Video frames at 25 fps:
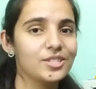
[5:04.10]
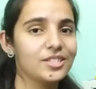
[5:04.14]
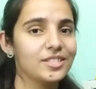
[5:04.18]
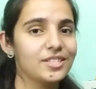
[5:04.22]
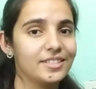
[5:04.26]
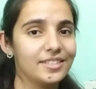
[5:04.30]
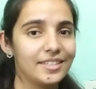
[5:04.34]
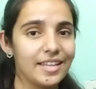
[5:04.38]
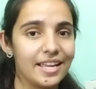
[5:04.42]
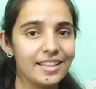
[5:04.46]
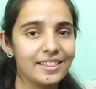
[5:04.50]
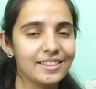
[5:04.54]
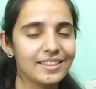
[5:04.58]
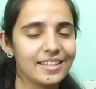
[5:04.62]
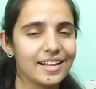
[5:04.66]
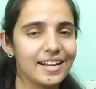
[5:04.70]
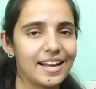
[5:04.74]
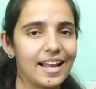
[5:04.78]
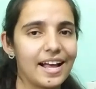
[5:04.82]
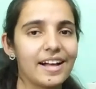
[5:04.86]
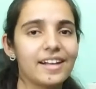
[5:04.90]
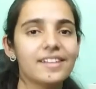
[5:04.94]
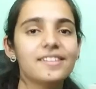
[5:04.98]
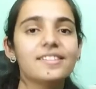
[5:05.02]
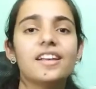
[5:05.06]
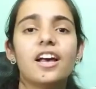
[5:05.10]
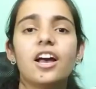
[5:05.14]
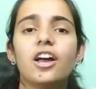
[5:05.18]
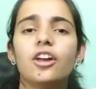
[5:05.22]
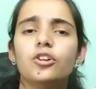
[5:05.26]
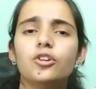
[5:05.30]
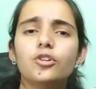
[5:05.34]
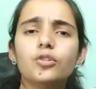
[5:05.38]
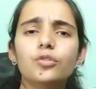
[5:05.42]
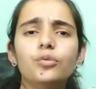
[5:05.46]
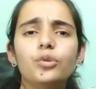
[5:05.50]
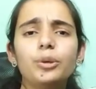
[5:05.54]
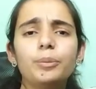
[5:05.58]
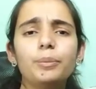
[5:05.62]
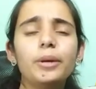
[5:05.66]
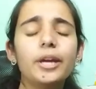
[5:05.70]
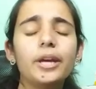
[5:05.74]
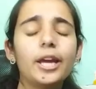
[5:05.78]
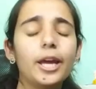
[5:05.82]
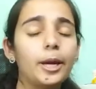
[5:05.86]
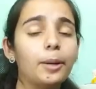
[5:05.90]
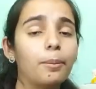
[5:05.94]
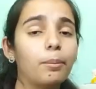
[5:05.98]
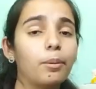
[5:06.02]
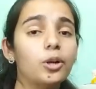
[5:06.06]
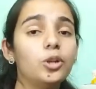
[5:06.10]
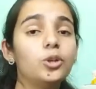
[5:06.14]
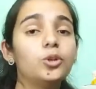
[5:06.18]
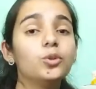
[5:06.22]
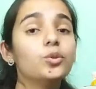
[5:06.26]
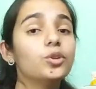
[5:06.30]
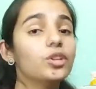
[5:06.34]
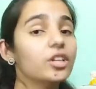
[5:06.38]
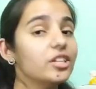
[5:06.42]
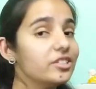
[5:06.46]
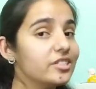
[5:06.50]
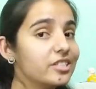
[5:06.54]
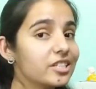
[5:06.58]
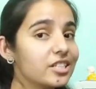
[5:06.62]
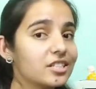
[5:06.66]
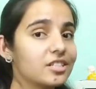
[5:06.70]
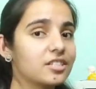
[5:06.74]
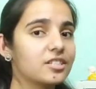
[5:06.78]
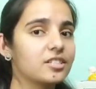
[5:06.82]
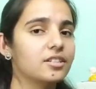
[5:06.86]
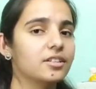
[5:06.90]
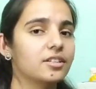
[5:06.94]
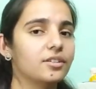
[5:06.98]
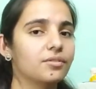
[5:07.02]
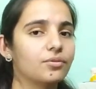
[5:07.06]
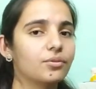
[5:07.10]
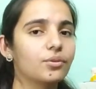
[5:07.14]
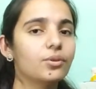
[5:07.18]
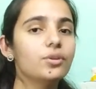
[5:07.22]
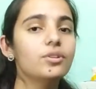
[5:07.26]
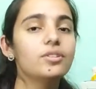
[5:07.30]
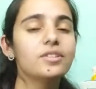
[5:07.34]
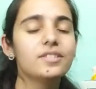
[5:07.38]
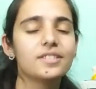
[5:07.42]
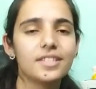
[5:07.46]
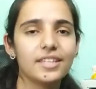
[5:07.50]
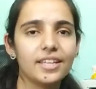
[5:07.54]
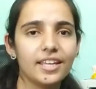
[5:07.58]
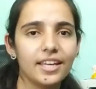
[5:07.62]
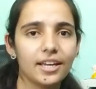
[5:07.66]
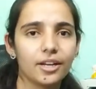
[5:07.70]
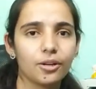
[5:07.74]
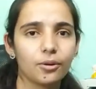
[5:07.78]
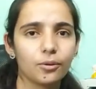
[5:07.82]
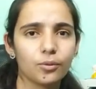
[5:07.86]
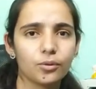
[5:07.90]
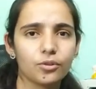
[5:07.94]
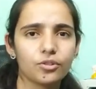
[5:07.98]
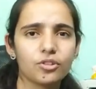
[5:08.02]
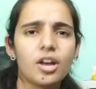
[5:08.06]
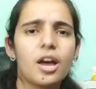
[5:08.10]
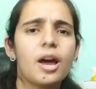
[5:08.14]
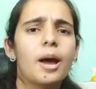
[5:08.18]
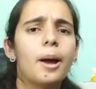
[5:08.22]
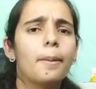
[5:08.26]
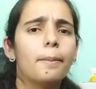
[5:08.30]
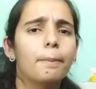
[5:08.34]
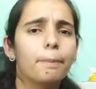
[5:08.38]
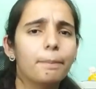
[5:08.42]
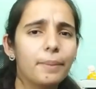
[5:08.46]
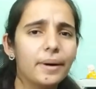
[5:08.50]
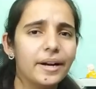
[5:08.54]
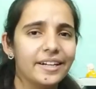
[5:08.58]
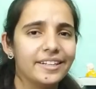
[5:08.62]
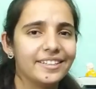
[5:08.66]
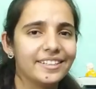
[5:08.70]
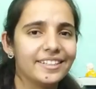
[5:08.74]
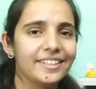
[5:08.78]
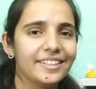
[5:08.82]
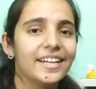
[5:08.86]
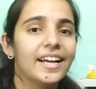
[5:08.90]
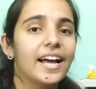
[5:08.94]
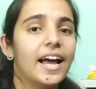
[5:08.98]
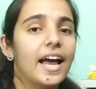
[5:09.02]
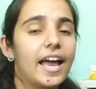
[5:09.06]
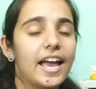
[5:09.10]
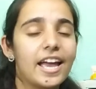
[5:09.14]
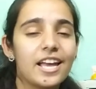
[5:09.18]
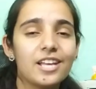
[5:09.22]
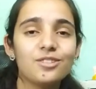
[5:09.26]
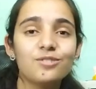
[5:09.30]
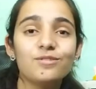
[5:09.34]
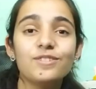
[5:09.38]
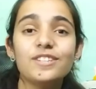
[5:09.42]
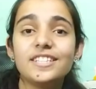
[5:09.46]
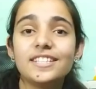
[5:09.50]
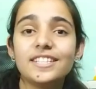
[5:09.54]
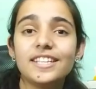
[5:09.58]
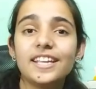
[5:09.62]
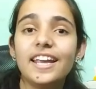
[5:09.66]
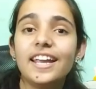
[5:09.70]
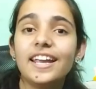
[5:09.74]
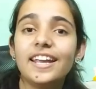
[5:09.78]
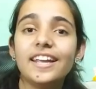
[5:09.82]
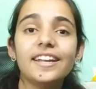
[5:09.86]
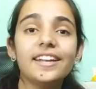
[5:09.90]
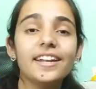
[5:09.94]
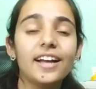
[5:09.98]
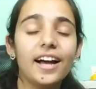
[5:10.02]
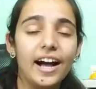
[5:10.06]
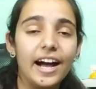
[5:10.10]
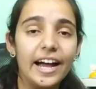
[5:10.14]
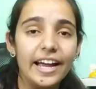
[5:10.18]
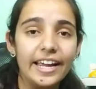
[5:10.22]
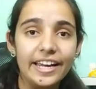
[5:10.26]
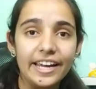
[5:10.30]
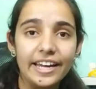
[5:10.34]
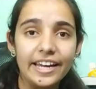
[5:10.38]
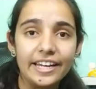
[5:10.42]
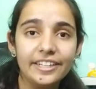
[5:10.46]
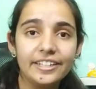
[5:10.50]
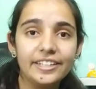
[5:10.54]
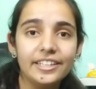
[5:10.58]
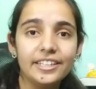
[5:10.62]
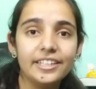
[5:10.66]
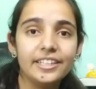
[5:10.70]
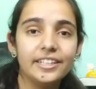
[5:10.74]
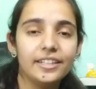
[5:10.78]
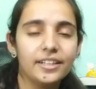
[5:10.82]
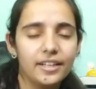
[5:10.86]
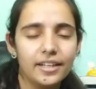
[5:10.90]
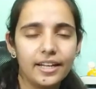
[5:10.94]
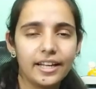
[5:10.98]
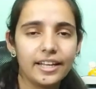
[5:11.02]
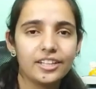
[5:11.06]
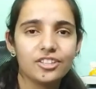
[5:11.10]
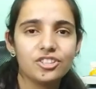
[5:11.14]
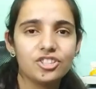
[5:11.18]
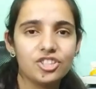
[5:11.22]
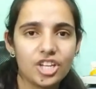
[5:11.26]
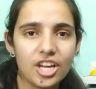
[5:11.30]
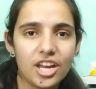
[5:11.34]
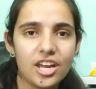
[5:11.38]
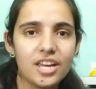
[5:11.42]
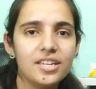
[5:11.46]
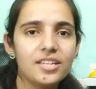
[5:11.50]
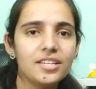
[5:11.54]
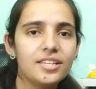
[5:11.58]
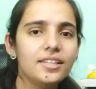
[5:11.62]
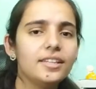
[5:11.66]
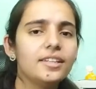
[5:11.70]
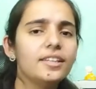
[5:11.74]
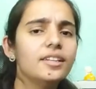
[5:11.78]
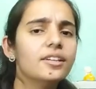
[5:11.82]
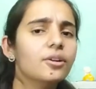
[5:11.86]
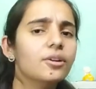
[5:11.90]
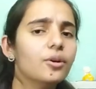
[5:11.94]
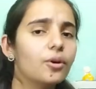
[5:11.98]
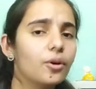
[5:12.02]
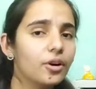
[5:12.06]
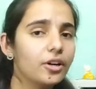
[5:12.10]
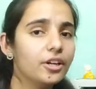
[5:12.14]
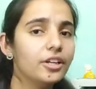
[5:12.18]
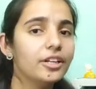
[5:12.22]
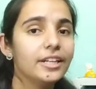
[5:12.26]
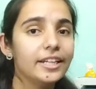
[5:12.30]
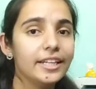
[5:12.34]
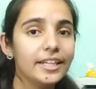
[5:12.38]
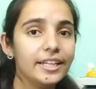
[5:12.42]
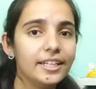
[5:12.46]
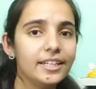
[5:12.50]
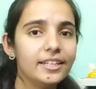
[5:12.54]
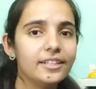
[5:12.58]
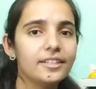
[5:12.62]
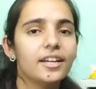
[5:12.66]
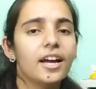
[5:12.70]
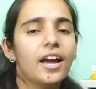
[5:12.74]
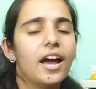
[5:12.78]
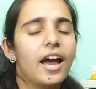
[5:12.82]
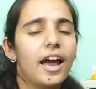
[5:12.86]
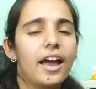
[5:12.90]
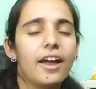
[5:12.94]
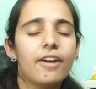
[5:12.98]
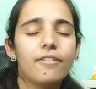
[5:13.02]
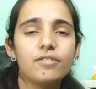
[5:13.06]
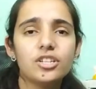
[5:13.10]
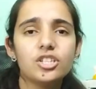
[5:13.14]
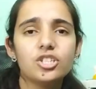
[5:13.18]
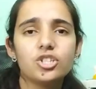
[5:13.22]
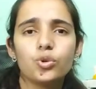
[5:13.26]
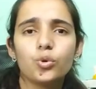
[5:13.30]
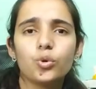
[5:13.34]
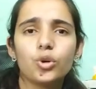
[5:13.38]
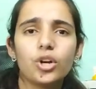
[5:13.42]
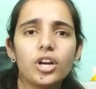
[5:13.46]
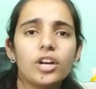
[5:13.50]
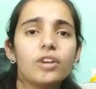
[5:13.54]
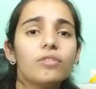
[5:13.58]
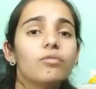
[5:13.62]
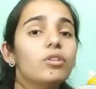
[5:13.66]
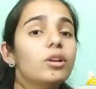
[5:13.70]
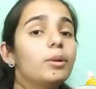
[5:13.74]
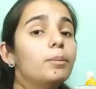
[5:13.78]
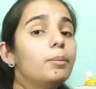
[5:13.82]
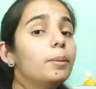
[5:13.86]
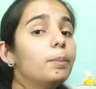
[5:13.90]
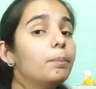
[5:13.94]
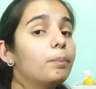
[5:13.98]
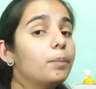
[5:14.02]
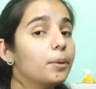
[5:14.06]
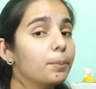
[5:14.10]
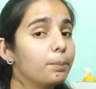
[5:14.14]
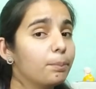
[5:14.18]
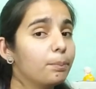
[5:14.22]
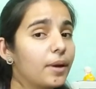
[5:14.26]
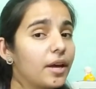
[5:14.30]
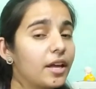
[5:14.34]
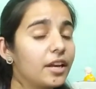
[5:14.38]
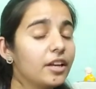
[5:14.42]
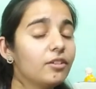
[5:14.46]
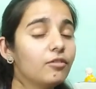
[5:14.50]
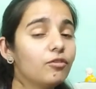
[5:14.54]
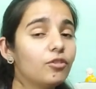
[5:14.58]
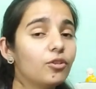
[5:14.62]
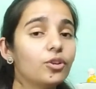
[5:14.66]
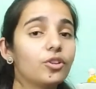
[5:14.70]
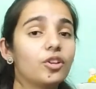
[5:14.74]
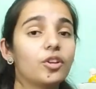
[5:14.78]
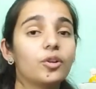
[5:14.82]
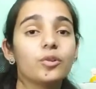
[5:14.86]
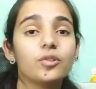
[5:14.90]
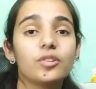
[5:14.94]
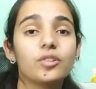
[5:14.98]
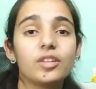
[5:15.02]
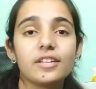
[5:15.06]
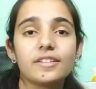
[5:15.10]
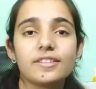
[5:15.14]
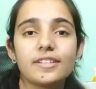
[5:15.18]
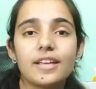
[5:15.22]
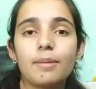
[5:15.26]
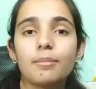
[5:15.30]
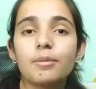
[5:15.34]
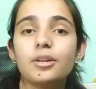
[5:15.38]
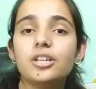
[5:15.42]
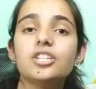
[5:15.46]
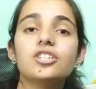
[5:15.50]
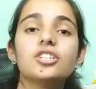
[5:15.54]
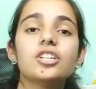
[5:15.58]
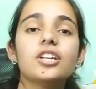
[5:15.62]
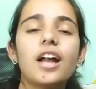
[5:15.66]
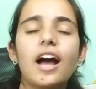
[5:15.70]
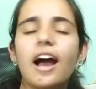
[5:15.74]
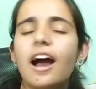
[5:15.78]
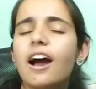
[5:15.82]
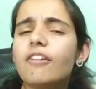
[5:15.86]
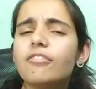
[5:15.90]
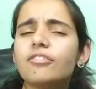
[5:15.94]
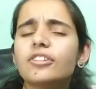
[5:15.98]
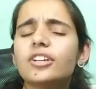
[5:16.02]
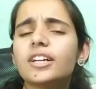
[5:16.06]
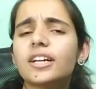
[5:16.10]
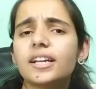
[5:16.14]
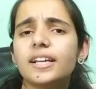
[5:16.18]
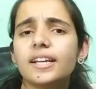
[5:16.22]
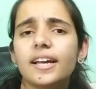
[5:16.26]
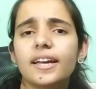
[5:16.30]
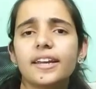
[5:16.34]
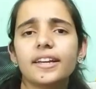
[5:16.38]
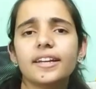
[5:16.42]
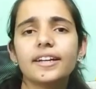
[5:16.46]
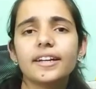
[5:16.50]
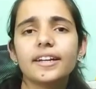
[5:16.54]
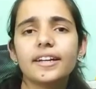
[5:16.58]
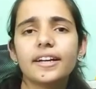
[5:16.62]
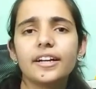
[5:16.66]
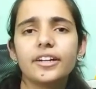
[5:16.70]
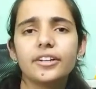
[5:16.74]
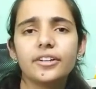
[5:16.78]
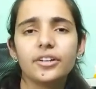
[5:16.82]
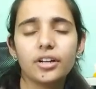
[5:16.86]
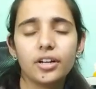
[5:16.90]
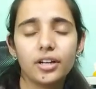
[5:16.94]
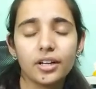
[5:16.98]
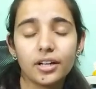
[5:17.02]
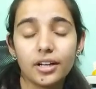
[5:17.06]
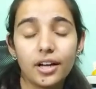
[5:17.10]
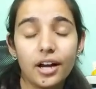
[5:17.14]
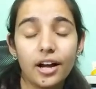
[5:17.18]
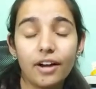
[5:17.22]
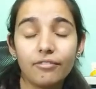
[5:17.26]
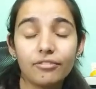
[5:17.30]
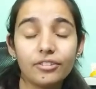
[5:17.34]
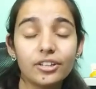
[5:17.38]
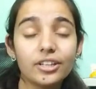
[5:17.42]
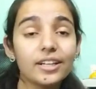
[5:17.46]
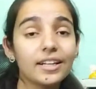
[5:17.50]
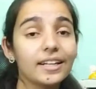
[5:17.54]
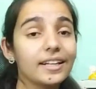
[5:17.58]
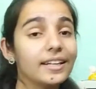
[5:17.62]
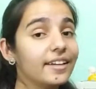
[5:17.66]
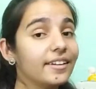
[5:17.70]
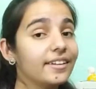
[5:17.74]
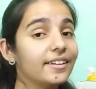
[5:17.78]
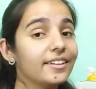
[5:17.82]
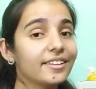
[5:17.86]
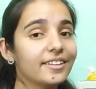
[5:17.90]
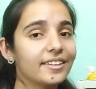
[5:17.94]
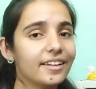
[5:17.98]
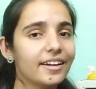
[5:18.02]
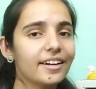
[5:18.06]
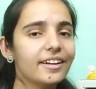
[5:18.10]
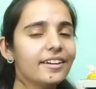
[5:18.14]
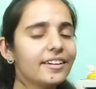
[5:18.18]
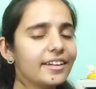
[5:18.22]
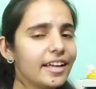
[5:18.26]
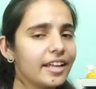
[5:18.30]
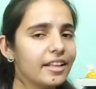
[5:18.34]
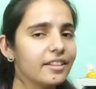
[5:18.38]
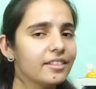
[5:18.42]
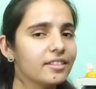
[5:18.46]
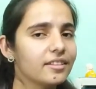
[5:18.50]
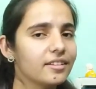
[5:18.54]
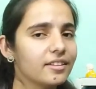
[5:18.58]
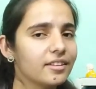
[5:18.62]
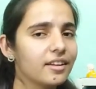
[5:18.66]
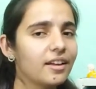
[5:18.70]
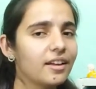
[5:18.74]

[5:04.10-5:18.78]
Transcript: 10th class, you will be able to register for CA course. But as we see in IIT like JEE or NEET, every student will be preparing for those examinations after clearing their 10th.